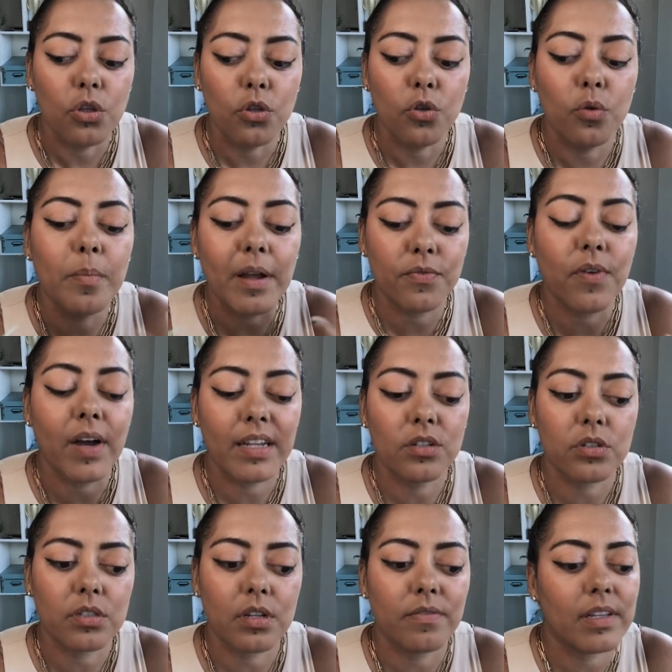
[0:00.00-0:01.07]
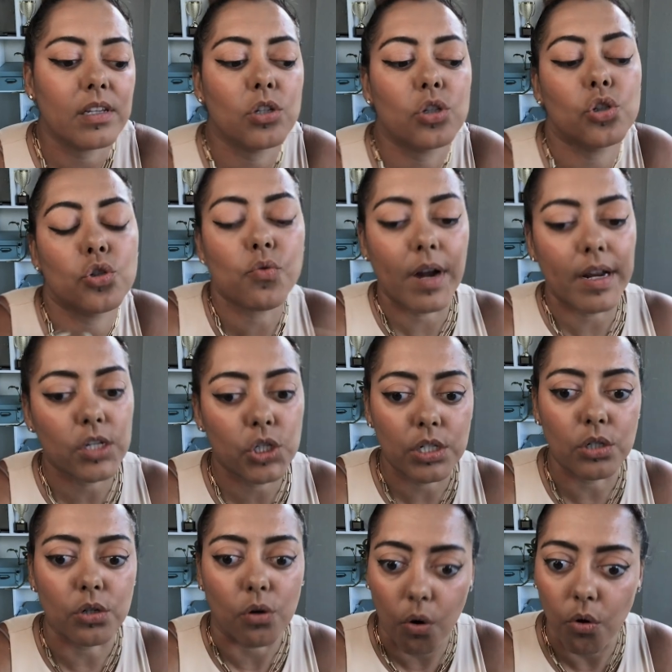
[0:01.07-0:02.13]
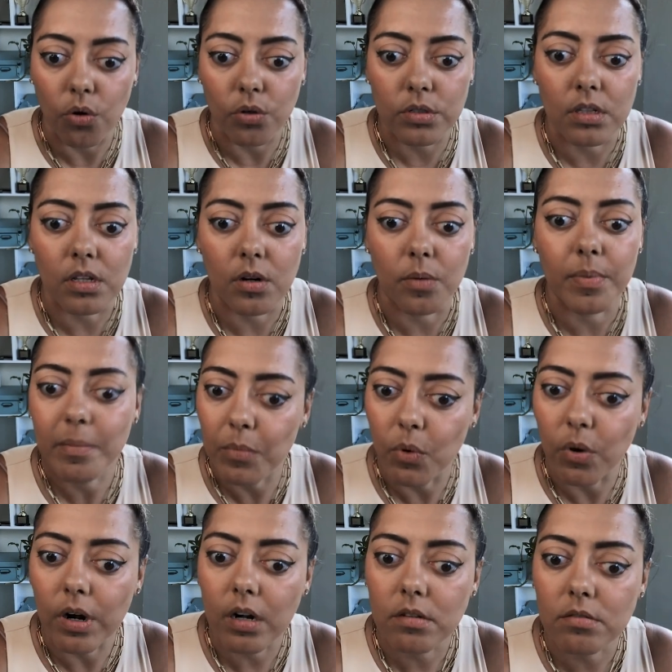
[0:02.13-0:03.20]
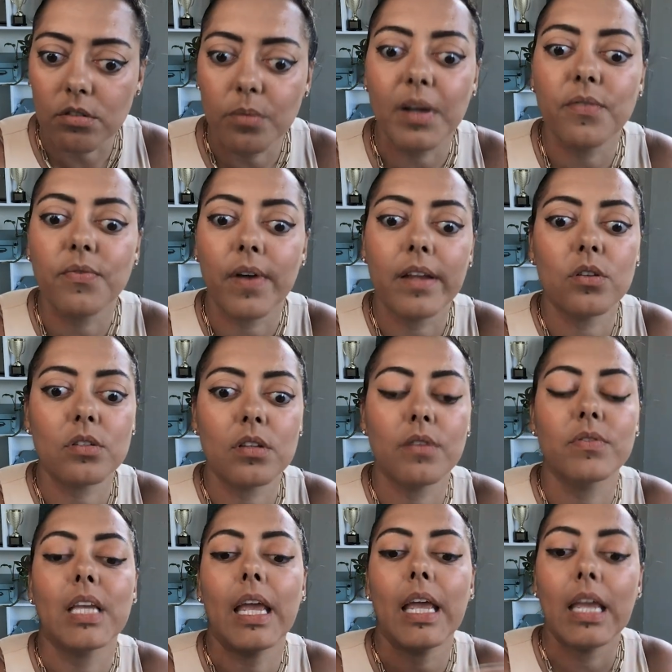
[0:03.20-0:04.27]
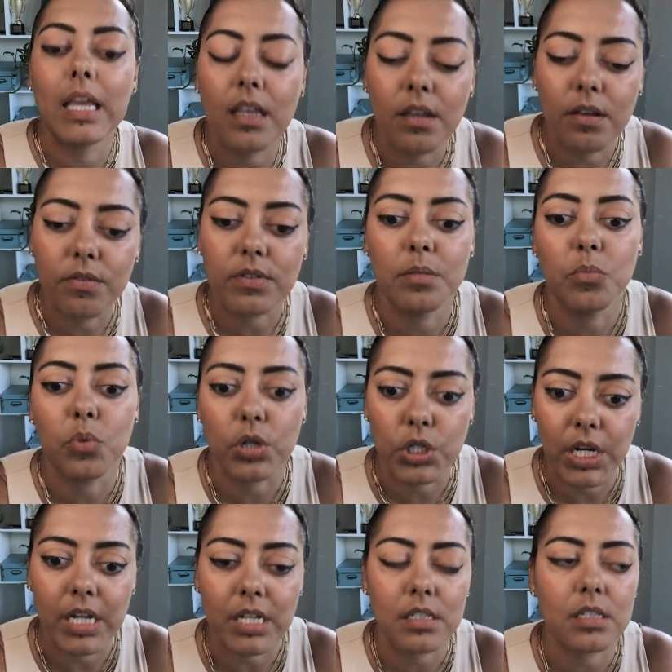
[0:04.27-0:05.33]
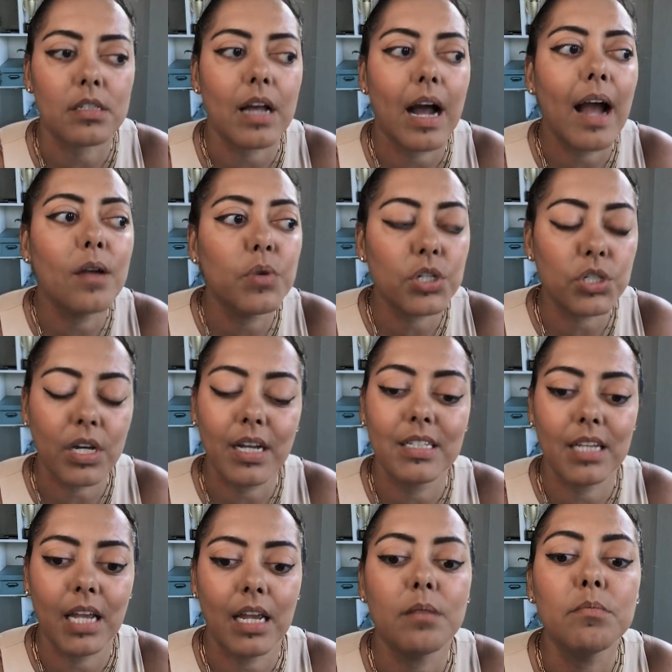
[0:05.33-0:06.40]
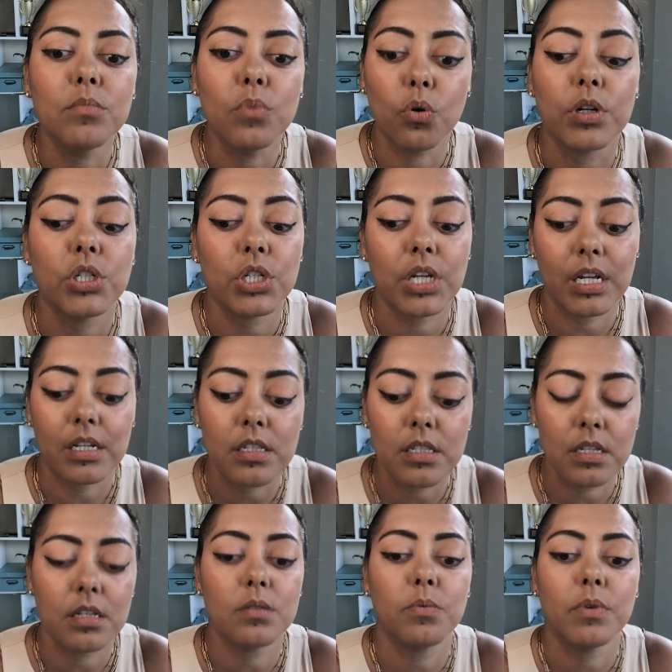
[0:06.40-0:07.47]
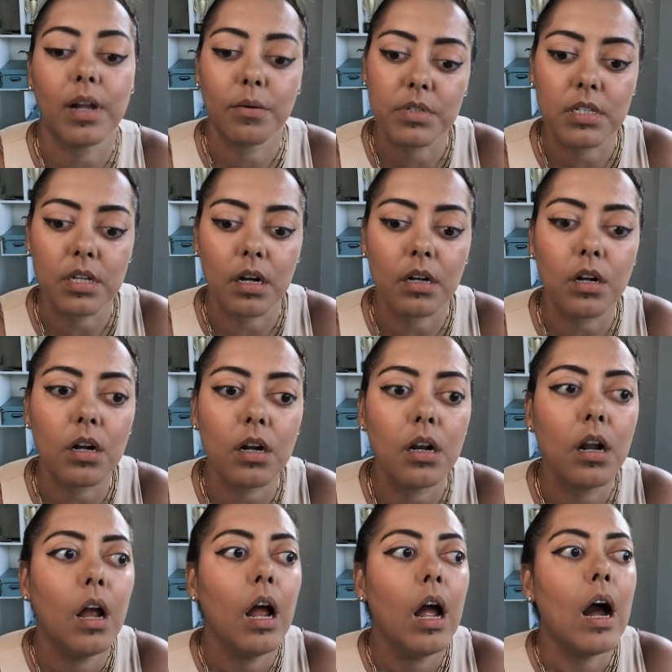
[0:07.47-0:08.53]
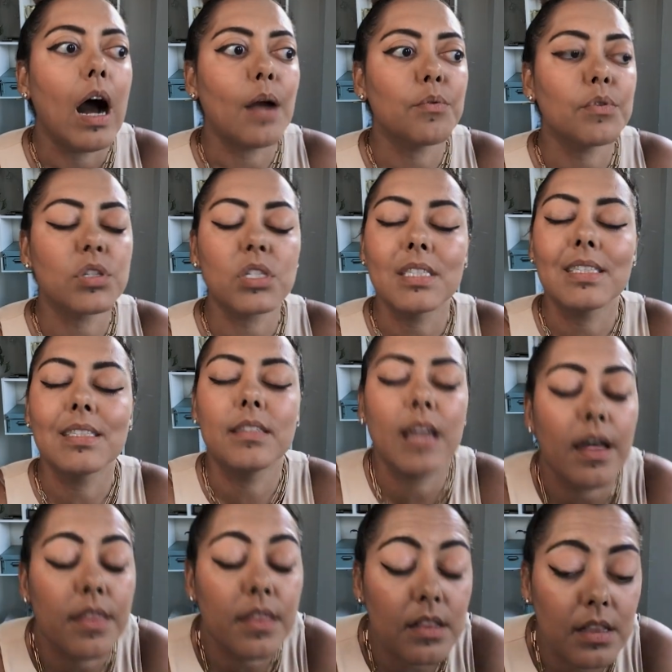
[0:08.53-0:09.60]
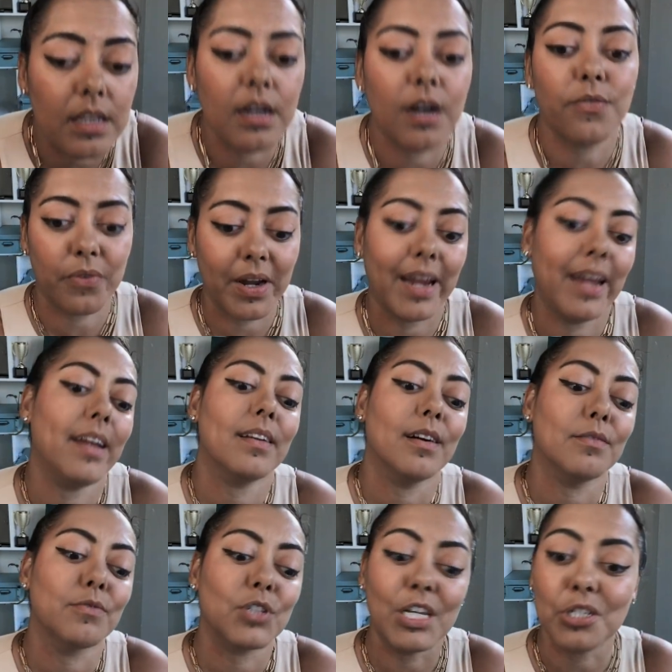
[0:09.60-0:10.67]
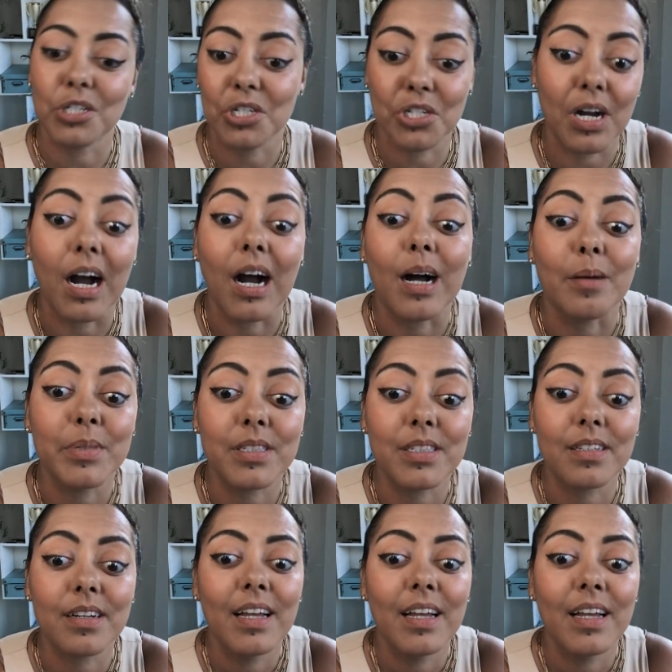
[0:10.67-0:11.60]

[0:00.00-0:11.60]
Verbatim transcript: you might find yourself like stretching your goals a little bit more. You might find mm-hmm. yourself taking some more chances. I wish I had taken more chances when I was younger. I was deathly afraid of changing jobs,